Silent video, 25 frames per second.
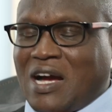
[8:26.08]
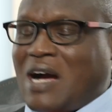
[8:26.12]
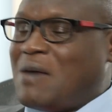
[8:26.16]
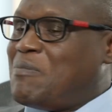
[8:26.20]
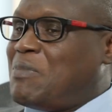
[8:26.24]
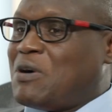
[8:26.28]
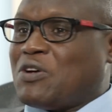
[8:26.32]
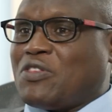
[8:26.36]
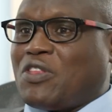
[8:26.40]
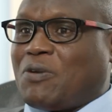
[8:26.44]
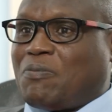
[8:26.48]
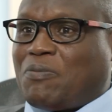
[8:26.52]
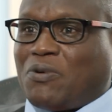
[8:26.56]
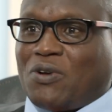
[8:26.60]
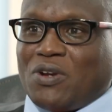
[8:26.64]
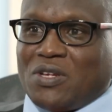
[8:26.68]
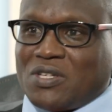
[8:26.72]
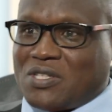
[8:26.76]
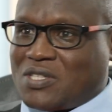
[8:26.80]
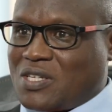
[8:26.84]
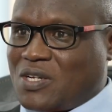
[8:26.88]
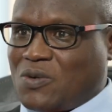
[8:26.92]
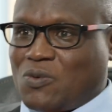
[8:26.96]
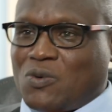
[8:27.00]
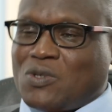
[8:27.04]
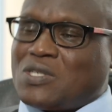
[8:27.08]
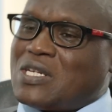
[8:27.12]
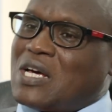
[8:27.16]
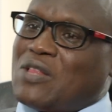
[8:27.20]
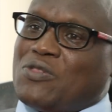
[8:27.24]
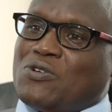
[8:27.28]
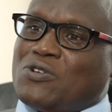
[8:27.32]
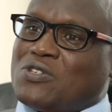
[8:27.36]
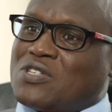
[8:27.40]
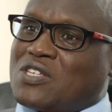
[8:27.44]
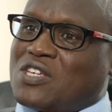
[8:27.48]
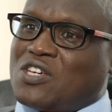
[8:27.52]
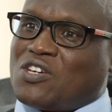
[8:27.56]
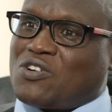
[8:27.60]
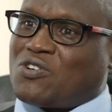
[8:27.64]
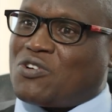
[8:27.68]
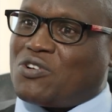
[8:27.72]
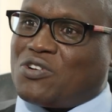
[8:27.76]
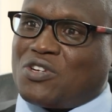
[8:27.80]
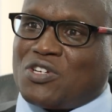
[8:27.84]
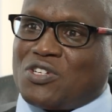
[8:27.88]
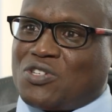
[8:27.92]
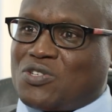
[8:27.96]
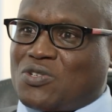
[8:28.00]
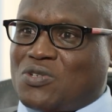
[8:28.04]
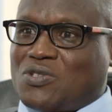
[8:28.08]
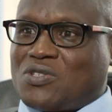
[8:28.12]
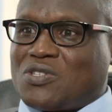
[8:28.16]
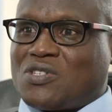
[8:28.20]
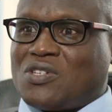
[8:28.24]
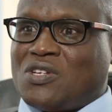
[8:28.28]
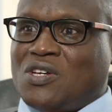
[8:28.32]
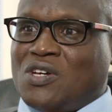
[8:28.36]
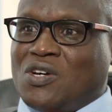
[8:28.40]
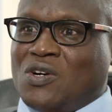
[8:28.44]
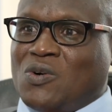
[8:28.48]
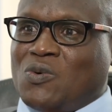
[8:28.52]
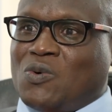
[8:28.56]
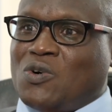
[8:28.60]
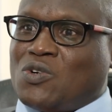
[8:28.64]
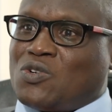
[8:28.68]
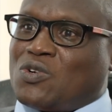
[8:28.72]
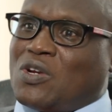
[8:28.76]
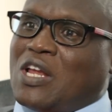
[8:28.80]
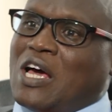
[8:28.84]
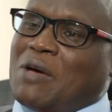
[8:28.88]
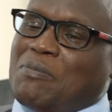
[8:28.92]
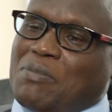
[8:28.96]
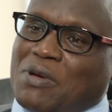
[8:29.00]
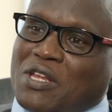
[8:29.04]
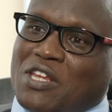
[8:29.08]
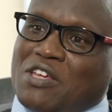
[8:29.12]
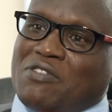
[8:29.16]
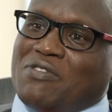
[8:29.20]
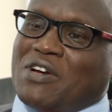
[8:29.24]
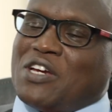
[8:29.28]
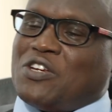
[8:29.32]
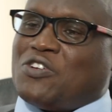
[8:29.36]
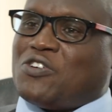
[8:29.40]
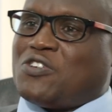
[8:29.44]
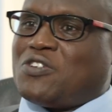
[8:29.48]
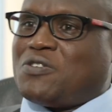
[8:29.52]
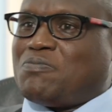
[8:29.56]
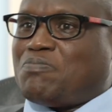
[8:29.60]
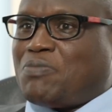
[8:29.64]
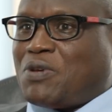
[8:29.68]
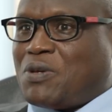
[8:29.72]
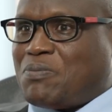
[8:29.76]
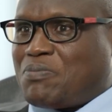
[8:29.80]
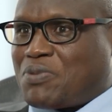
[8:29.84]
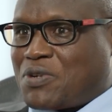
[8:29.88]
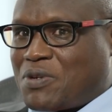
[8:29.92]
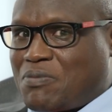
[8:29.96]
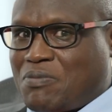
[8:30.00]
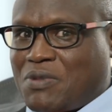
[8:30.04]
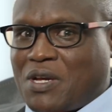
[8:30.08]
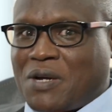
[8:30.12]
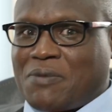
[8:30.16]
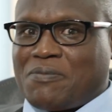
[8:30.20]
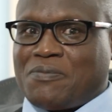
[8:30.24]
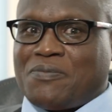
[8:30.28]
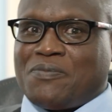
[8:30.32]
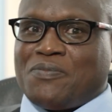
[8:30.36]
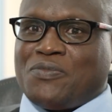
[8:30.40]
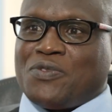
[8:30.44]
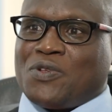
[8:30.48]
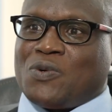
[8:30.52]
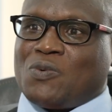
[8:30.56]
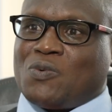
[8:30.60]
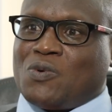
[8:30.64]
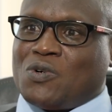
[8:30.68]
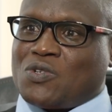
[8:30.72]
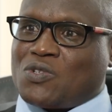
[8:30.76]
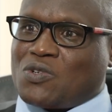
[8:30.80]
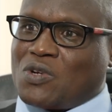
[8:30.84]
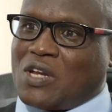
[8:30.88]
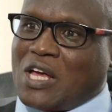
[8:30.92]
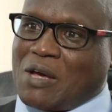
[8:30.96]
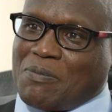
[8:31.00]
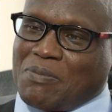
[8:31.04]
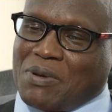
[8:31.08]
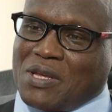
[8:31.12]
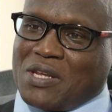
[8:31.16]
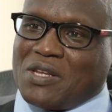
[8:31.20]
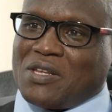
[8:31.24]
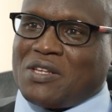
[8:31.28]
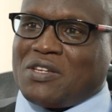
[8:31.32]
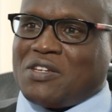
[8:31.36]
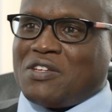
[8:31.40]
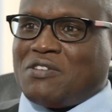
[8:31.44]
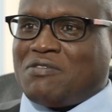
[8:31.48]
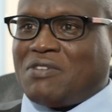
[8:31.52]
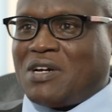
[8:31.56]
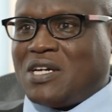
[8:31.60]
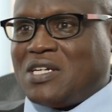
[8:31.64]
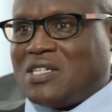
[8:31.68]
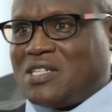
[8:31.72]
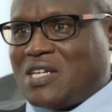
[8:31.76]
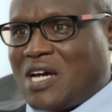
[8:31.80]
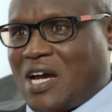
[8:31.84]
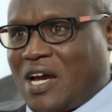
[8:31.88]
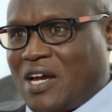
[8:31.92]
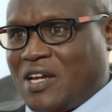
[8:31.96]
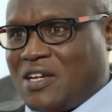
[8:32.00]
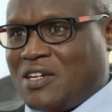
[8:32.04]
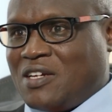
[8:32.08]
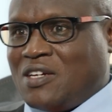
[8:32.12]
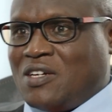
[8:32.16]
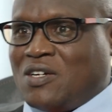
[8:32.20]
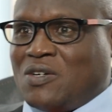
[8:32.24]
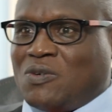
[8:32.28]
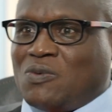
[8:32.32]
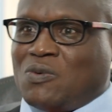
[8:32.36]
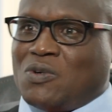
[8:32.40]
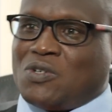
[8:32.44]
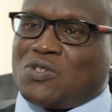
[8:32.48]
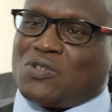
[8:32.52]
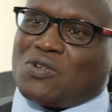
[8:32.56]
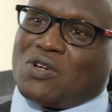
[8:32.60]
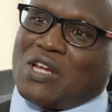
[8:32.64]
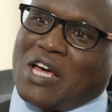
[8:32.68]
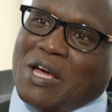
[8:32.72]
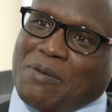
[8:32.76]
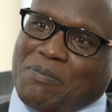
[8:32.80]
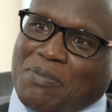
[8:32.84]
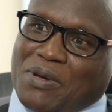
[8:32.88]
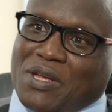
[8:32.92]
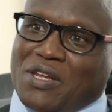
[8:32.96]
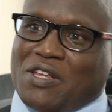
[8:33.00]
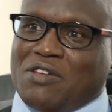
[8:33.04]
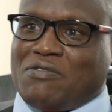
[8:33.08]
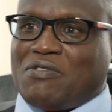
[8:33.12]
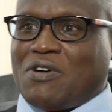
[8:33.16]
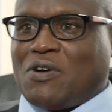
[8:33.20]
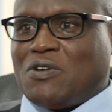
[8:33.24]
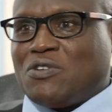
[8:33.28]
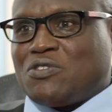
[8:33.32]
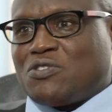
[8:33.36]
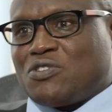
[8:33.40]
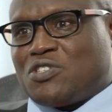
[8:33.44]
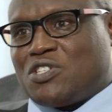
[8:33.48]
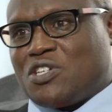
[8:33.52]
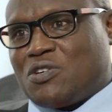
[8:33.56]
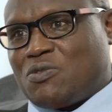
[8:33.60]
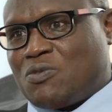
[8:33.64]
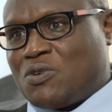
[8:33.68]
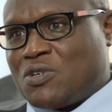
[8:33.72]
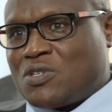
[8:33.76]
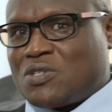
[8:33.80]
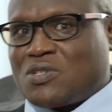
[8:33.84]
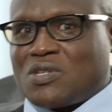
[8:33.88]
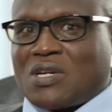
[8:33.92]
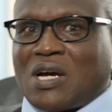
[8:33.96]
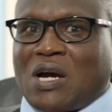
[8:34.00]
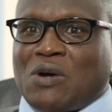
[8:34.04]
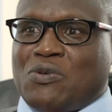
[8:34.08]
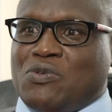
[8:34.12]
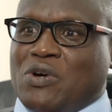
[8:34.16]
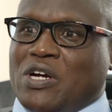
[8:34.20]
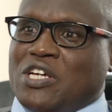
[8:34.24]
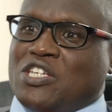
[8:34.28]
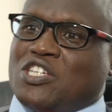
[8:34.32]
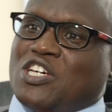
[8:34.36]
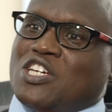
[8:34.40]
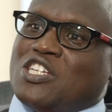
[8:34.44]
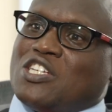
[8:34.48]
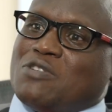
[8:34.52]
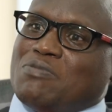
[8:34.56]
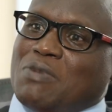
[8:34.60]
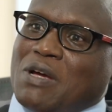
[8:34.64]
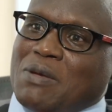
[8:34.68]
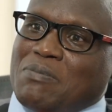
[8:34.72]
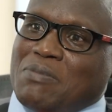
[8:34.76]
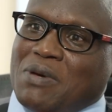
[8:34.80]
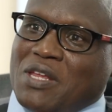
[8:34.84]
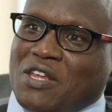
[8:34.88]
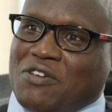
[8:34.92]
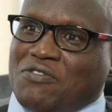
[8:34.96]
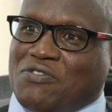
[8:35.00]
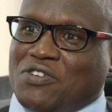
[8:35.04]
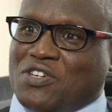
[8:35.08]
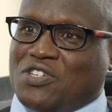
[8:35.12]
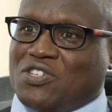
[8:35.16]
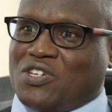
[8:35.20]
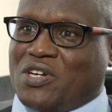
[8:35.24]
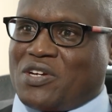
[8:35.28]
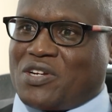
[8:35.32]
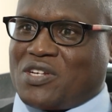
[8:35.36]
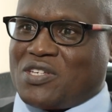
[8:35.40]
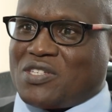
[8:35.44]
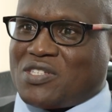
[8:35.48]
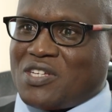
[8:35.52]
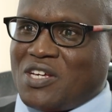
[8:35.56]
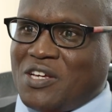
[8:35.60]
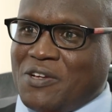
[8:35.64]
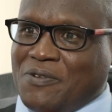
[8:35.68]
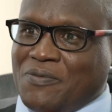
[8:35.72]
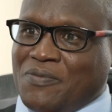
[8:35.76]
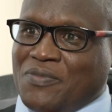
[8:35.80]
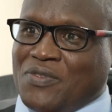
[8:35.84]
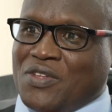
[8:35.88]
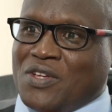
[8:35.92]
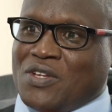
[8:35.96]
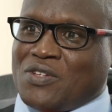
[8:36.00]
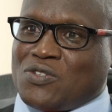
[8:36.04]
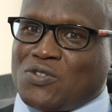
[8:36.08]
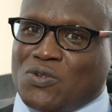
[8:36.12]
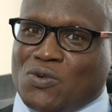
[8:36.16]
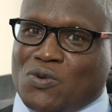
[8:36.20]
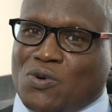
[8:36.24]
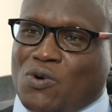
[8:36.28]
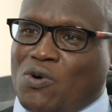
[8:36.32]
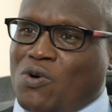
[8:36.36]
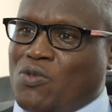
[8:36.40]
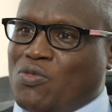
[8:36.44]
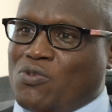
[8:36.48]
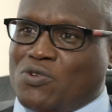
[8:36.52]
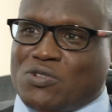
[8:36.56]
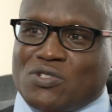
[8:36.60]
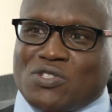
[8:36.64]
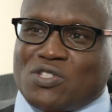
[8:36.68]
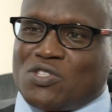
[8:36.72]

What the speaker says: about the policy. What are those key conditions? What will happen if I don't pay premium? What will happen if I die? What will happen if I want to change? How do I change my beneficiaries? So all those